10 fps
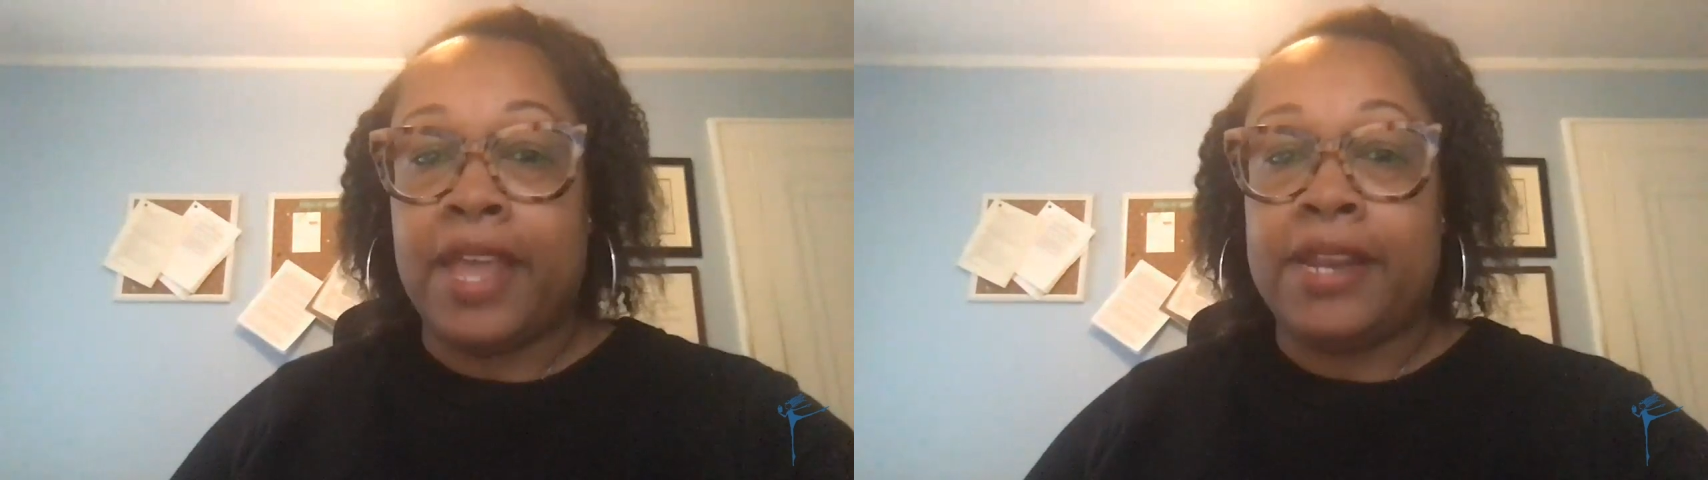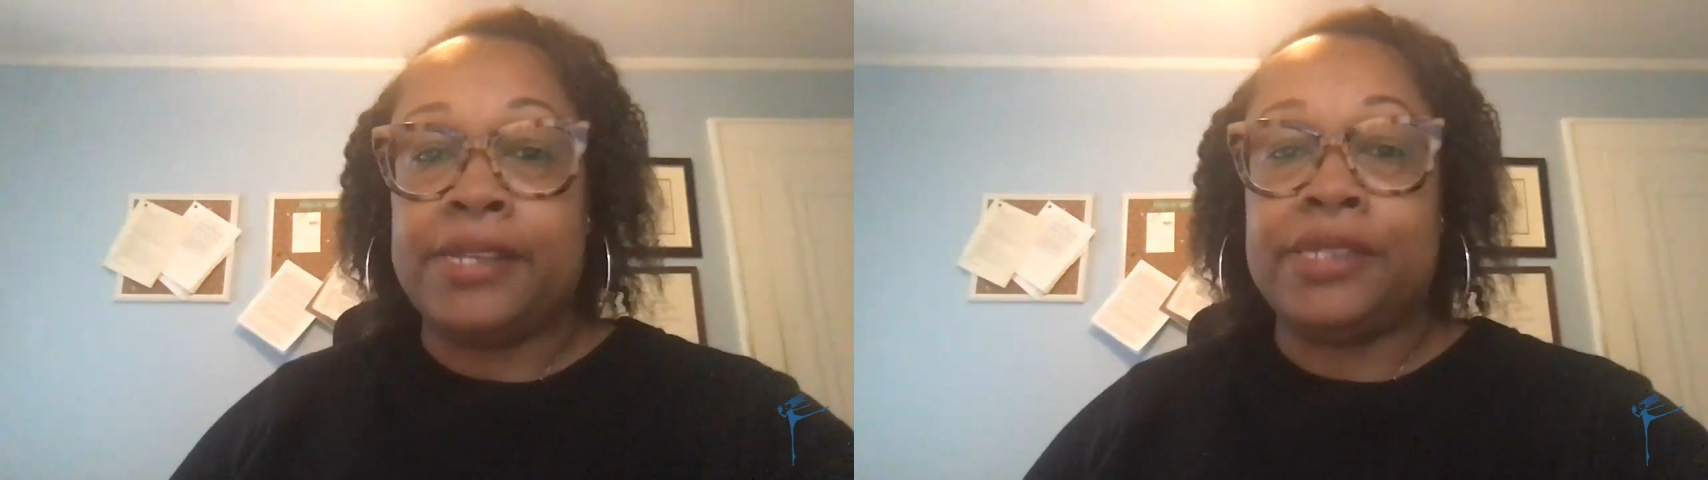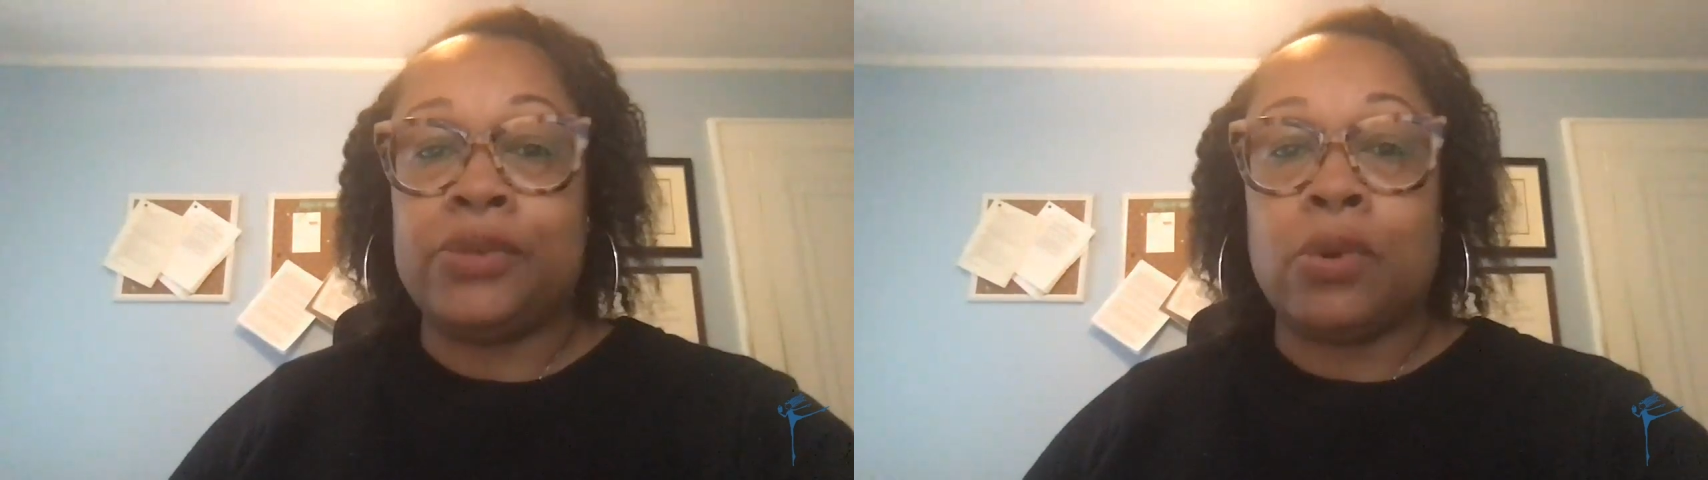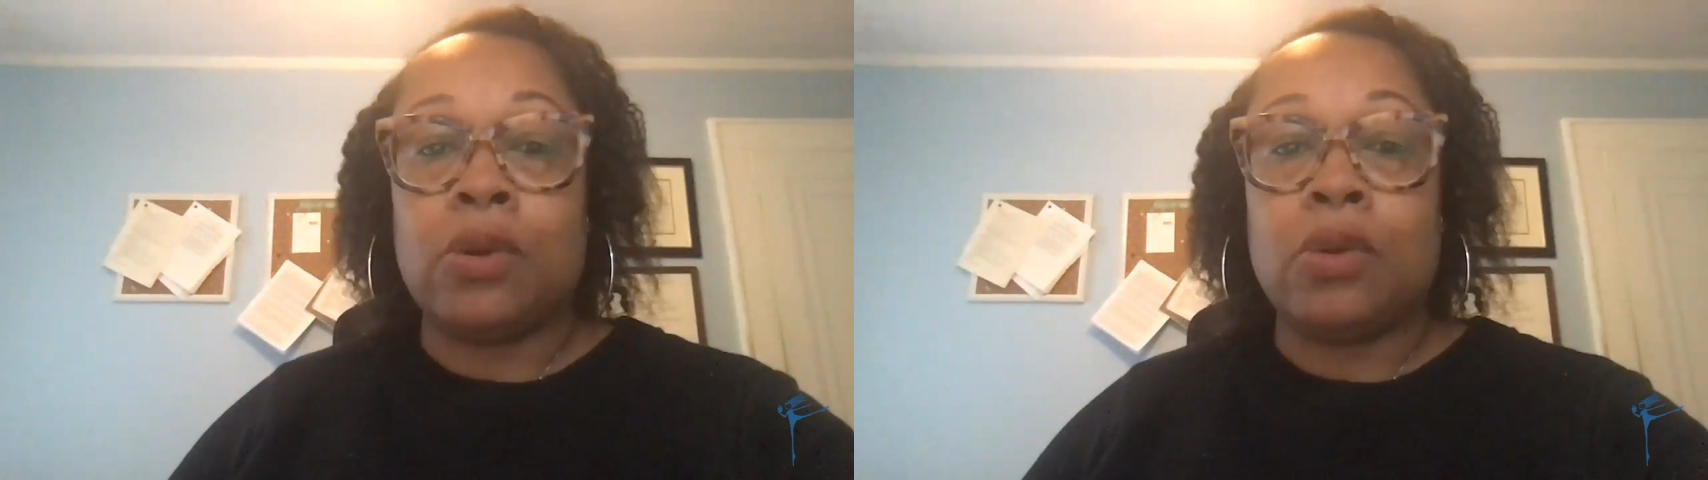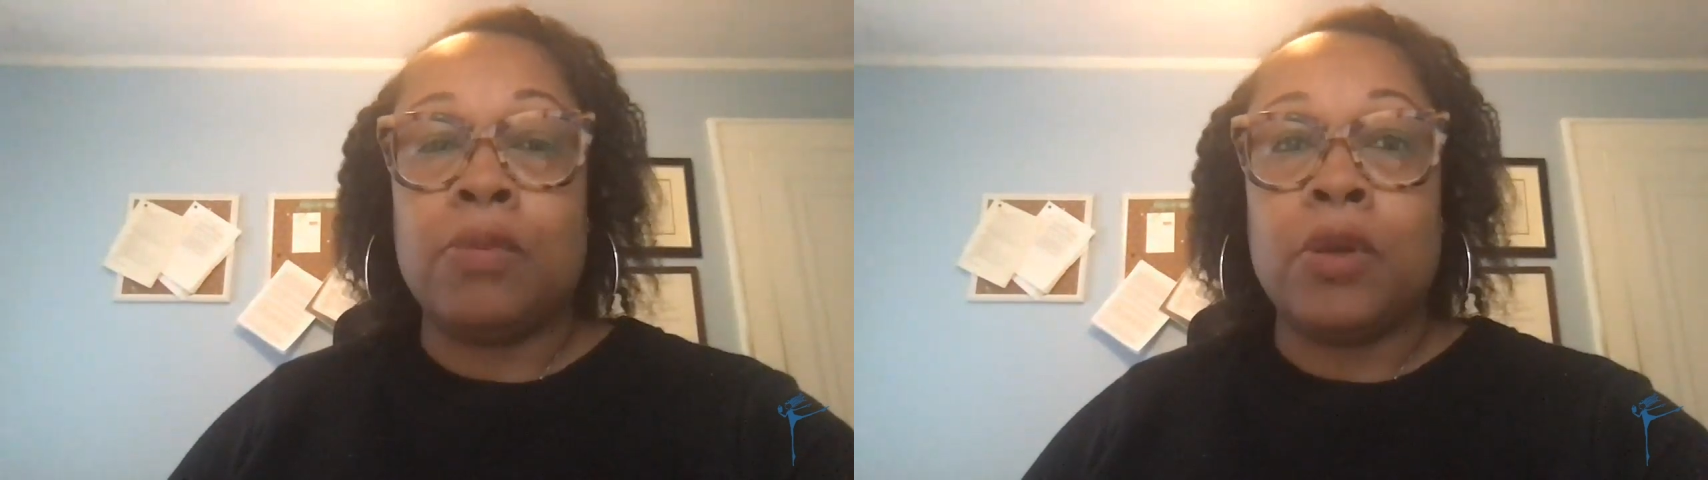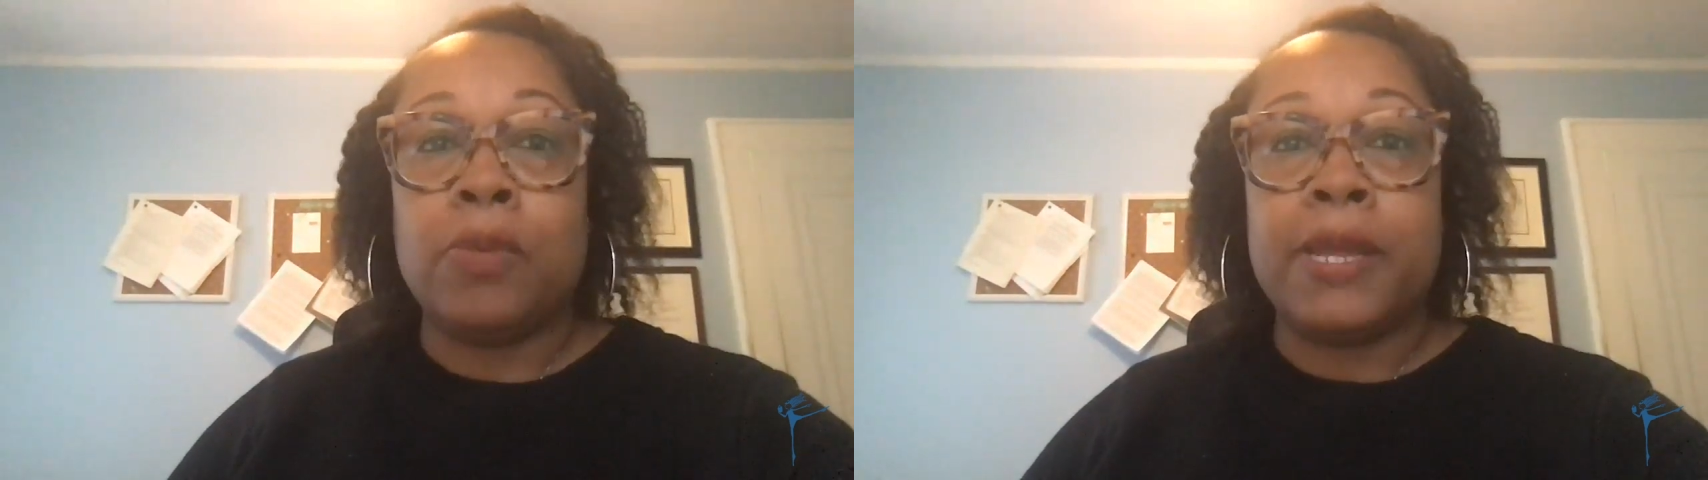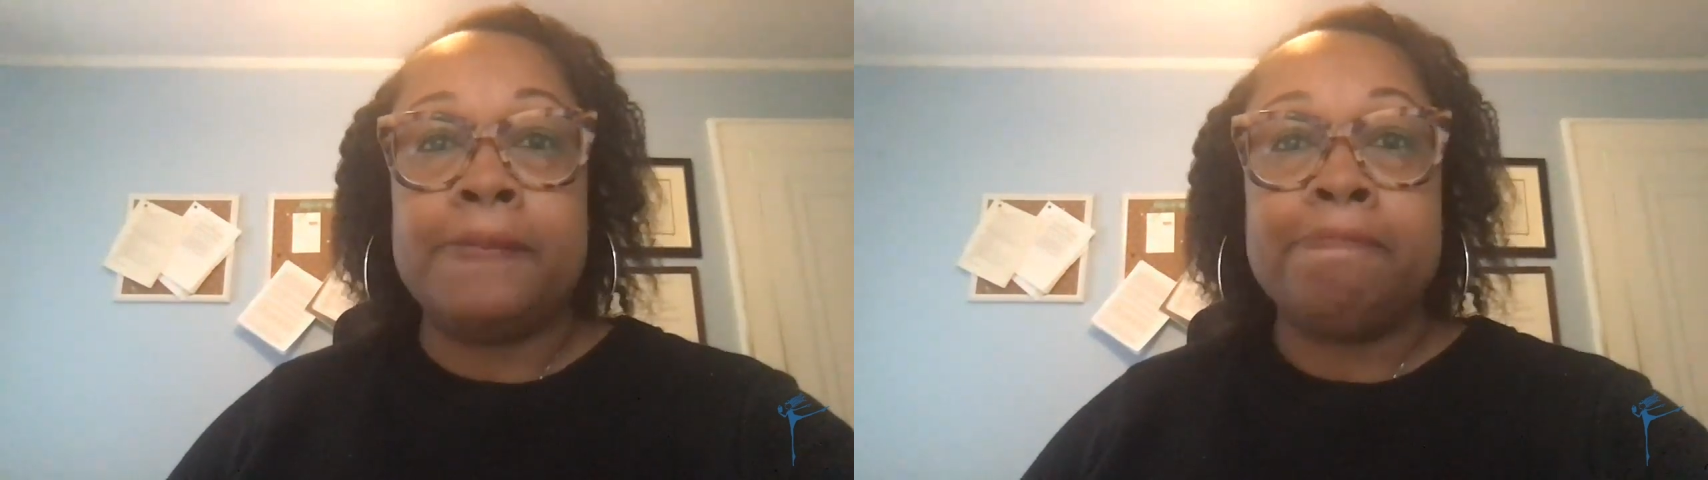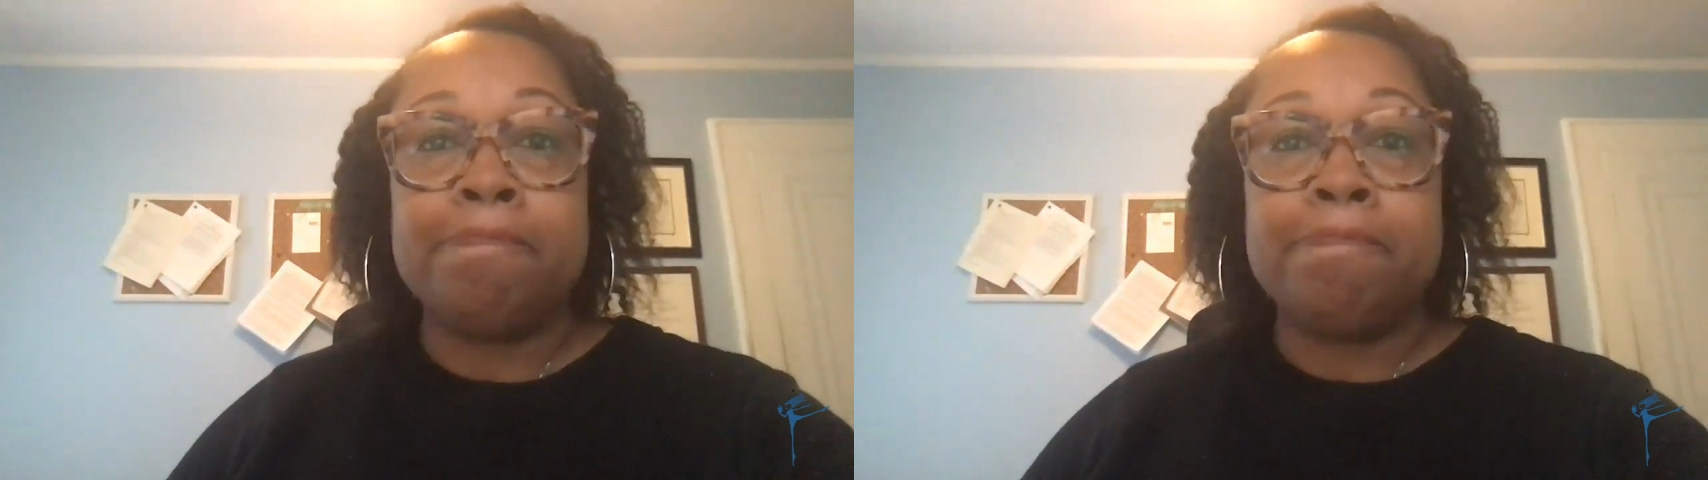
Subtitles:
that historical moment.